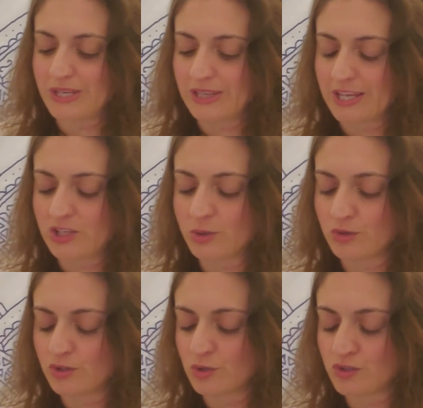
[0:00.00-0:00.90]
be like
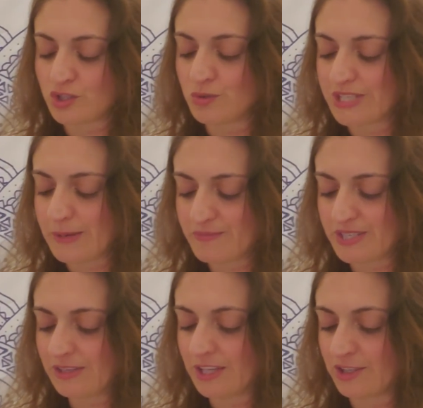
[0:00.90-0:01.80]
you're you're too
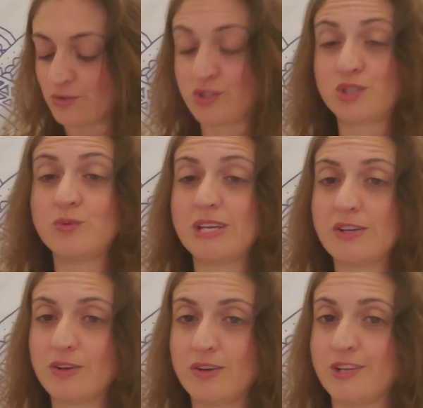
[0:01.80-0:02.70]
tempted, like you're too
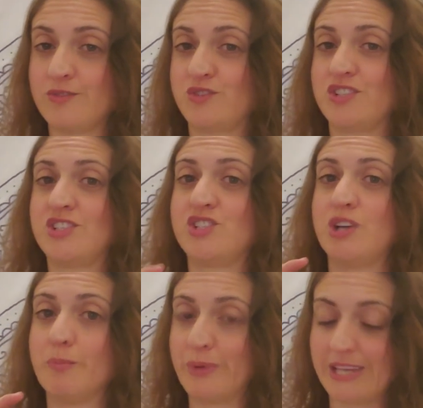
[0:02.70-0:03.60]
eager, and you're just
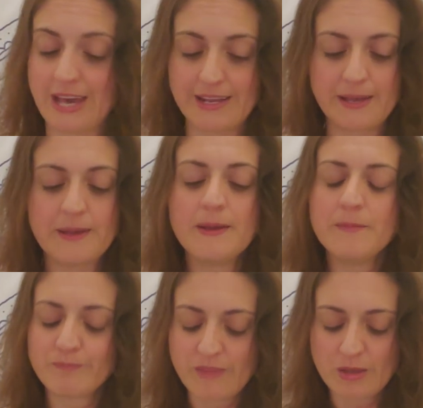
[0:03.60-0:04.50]
jumping at it.
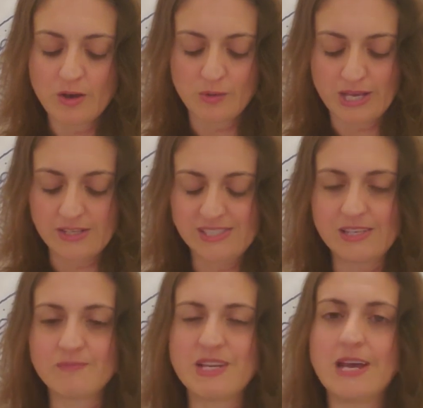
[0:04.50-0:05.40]
Okay,
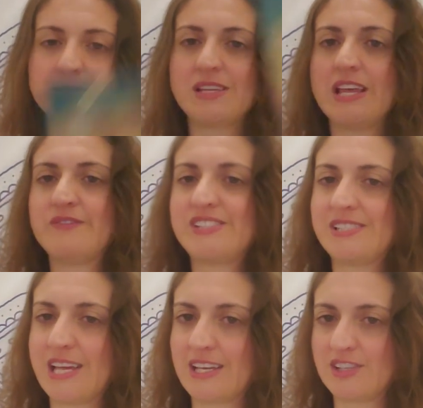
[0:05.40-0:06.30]
sometimes life
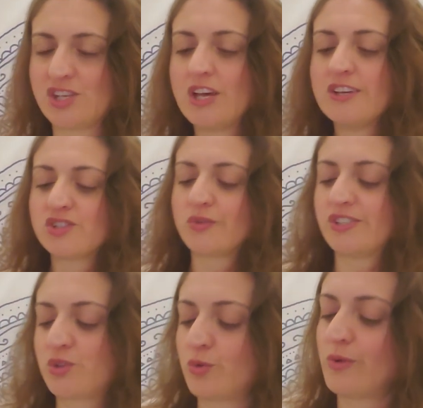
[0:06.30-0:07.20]
stings. So
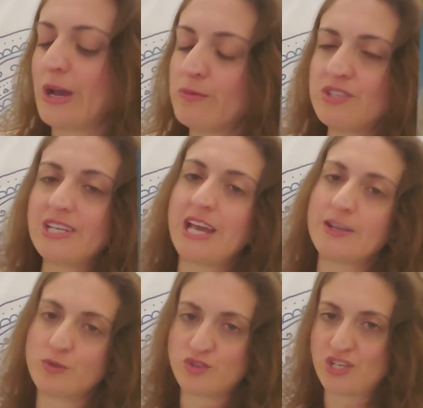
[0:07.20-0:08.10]
this grounding
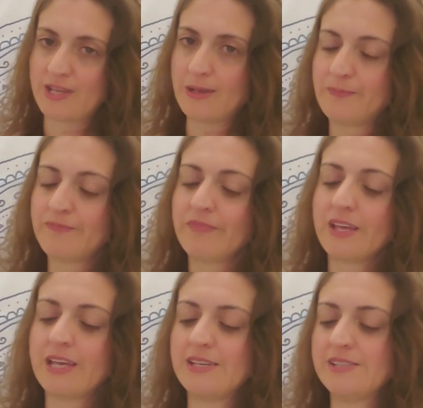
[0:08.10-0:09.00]
energy
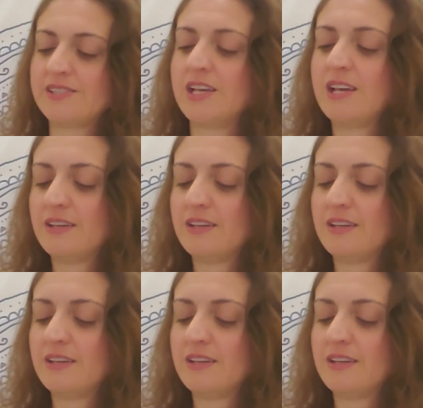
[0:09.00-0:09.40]
is